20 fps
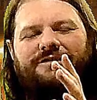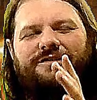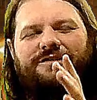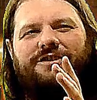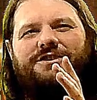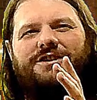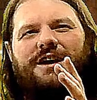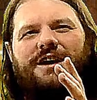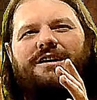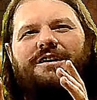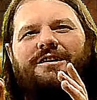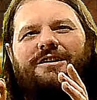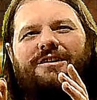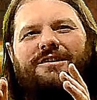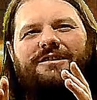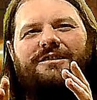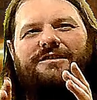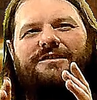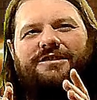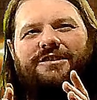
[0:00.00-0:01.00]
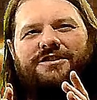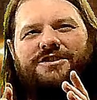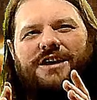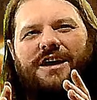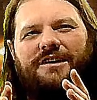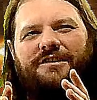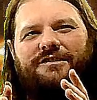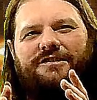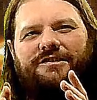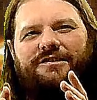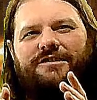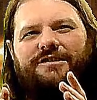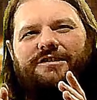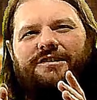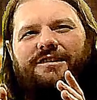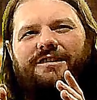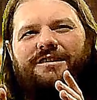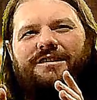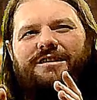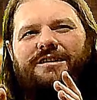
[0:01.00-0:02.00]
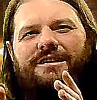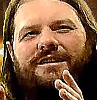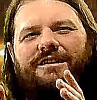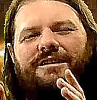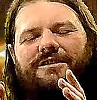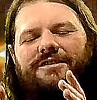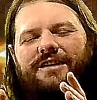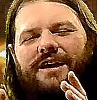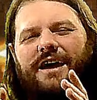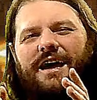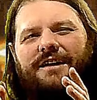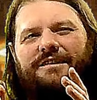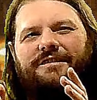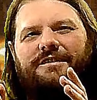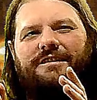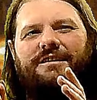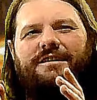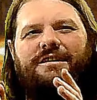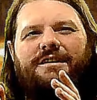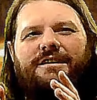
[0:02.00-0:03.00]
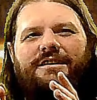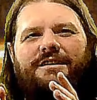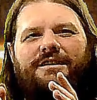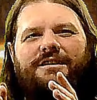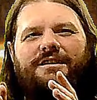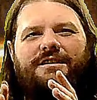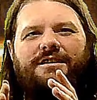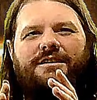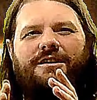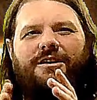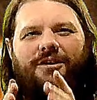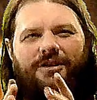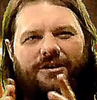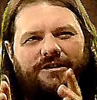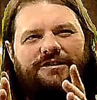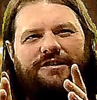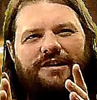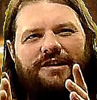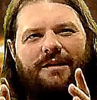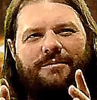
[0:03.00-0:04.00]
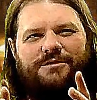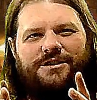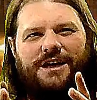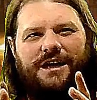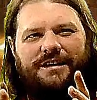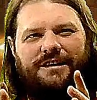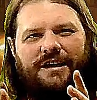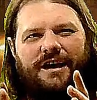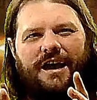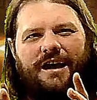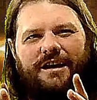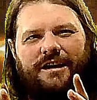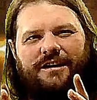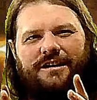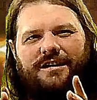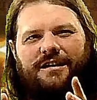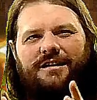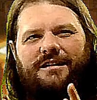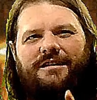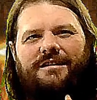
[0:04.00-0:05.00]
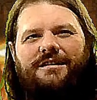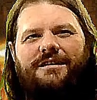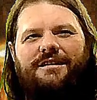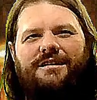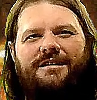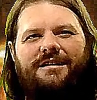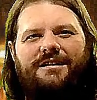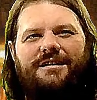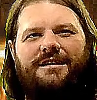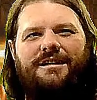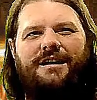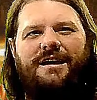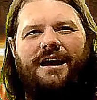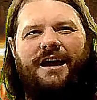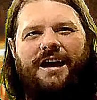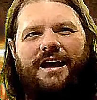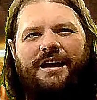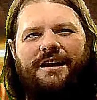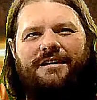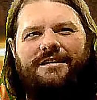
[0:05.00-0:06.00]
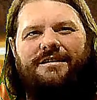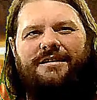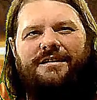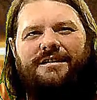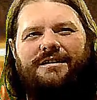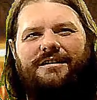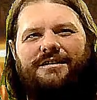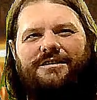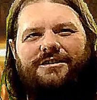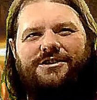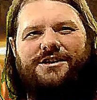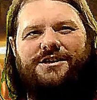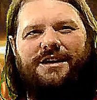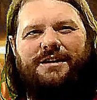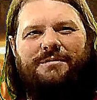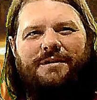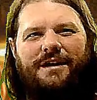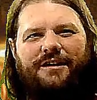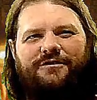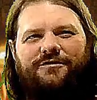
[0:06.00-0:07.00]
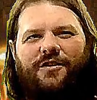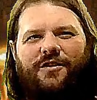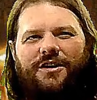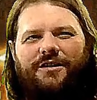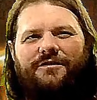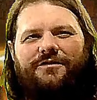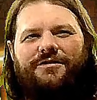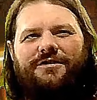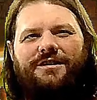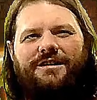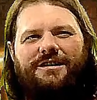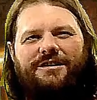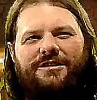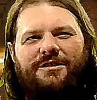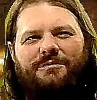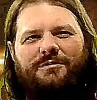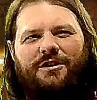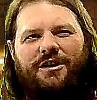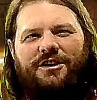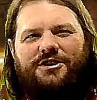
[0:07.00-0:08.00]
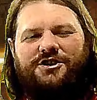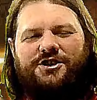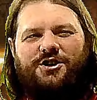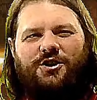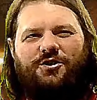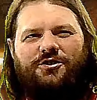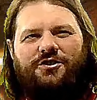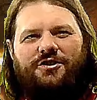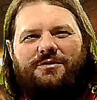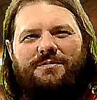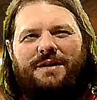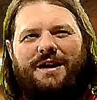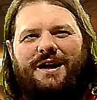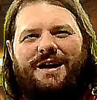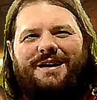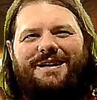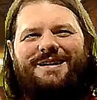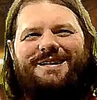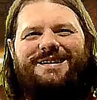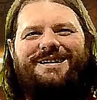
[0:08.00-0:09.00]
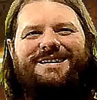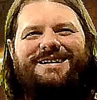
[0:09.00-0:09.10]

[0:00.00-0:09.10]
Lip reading: suggests that her and Sam check the attic, and she makes fun of the broad-shouldered man